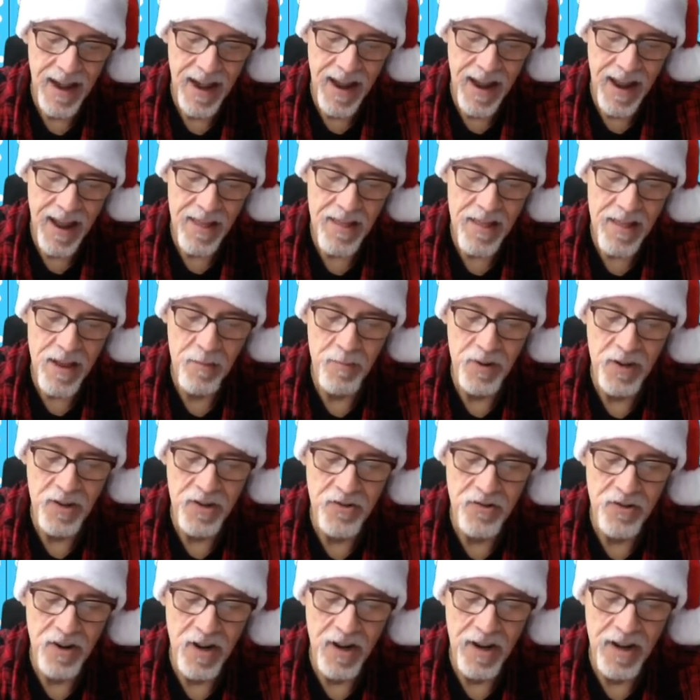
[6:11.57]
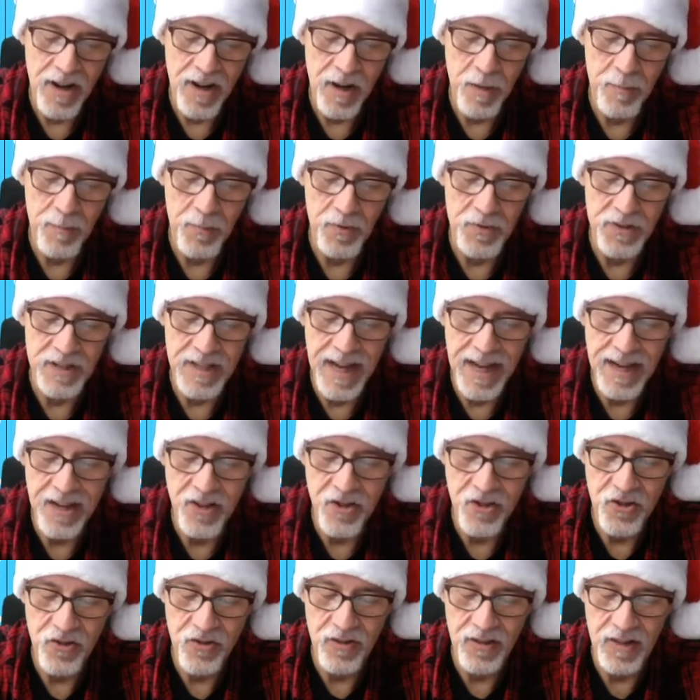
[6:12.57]
And then I'm going to draw a couple
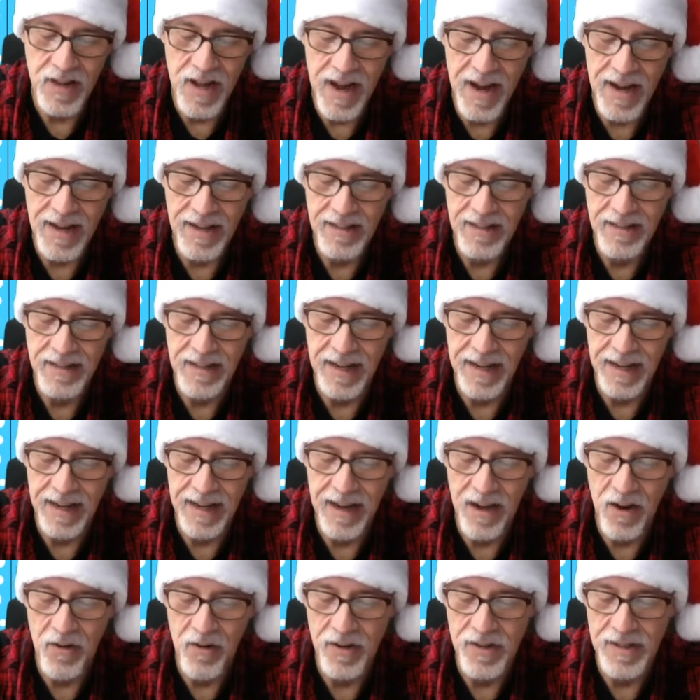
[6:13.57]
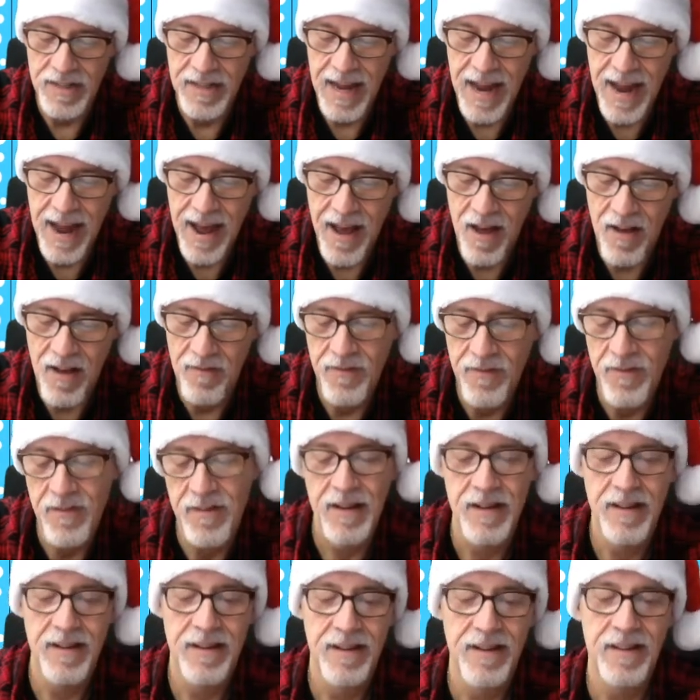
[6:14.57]
texture lines like carrots have,
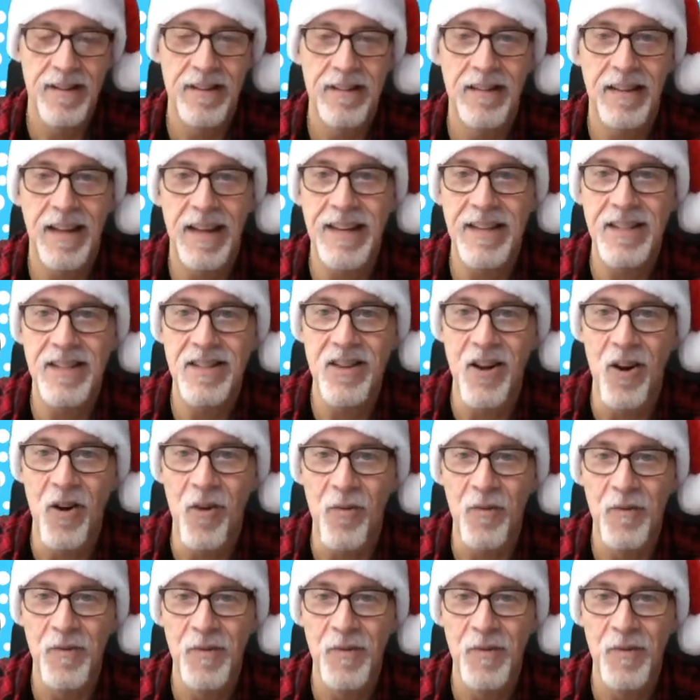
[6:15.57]
like so.